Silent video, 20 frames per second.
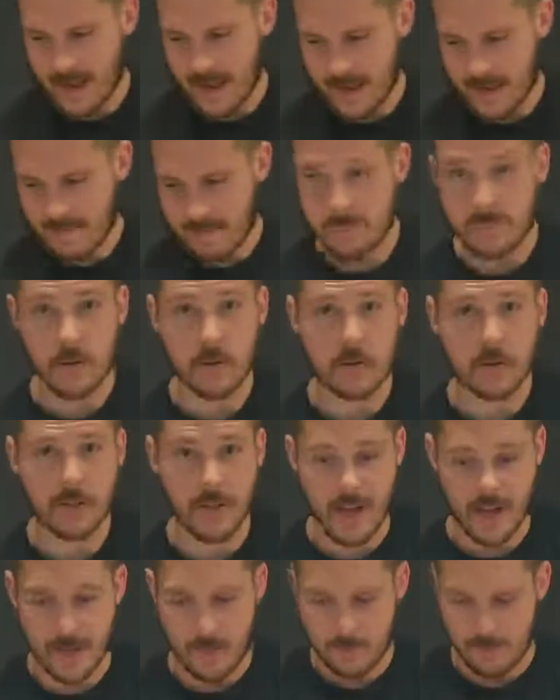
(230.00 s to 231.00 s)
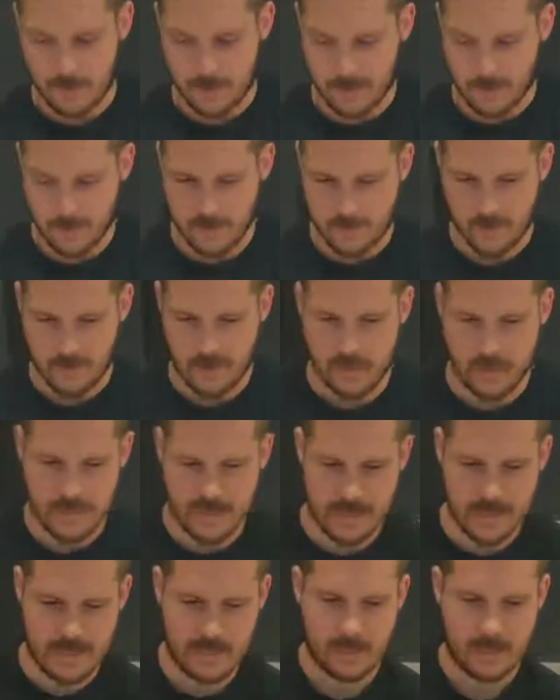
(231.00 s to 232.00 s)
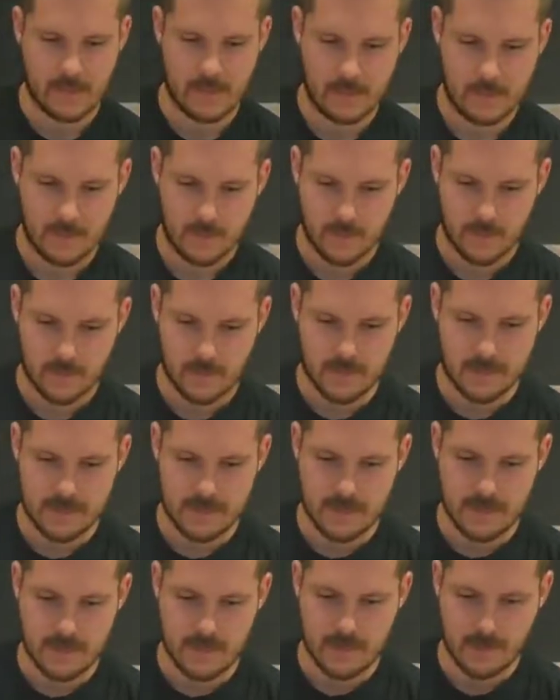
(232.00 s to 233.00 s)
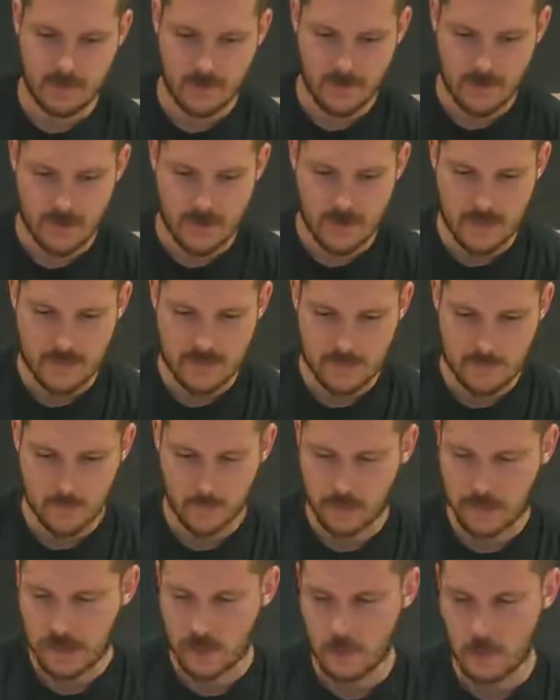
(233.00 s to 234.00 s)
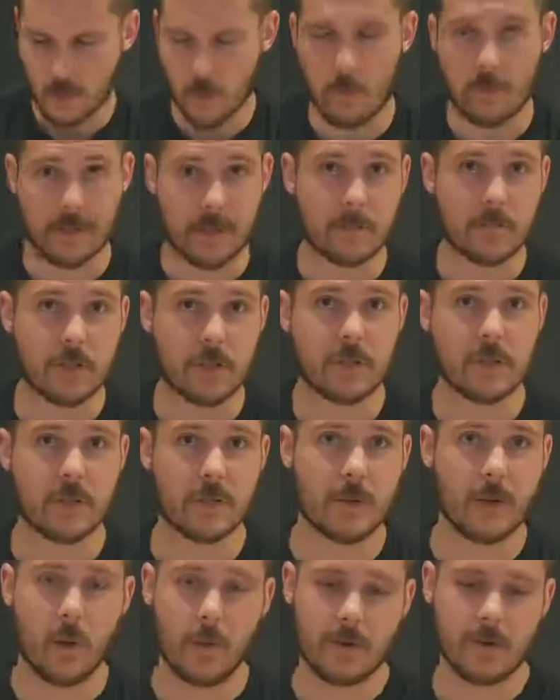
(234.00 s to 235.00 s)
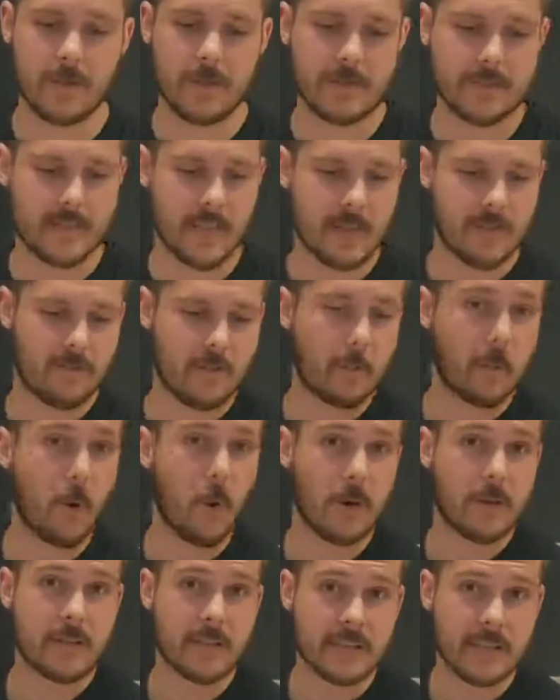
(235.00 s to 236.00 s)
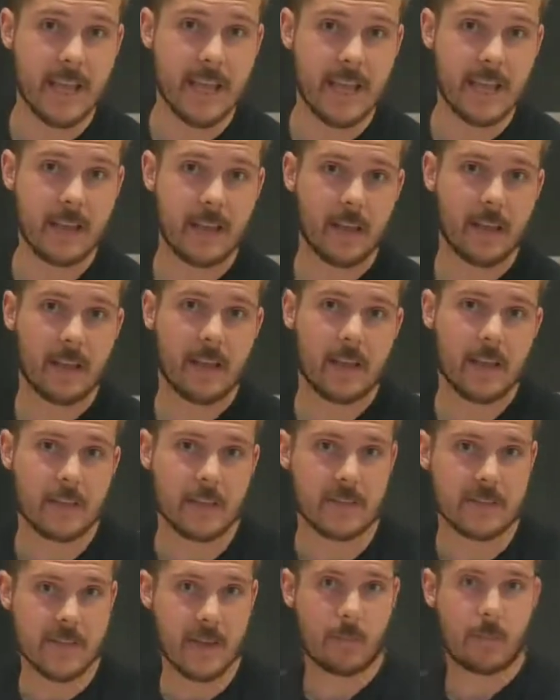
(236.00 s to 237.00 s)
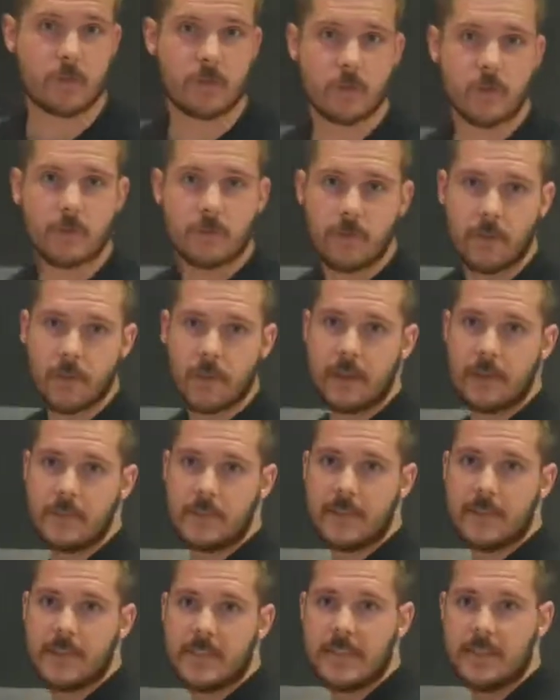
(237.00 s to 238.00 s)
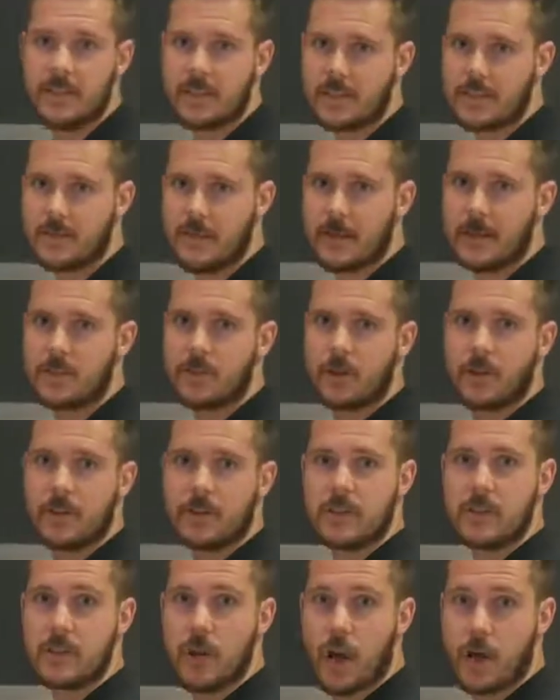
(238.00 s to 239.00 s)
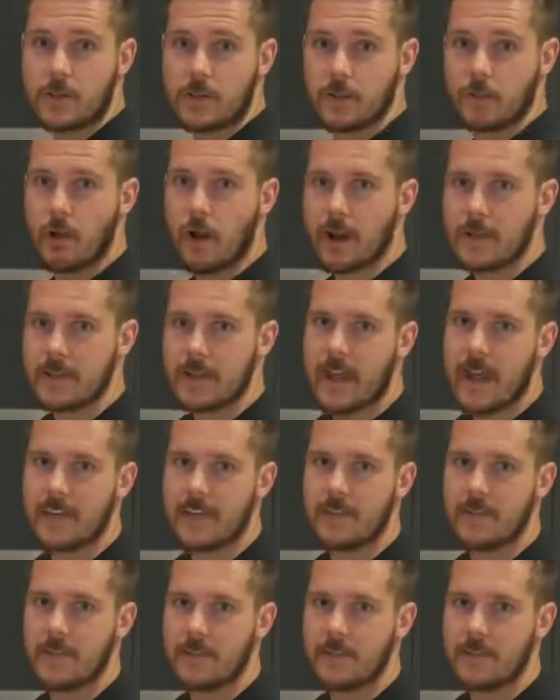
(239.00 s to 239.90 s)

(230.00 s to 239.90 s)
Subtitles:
I have filled up the tea here, it's pretty cool, but I'm just going to be safe. I'm going to take the temperature of the tea just to make sure it's not too hot to add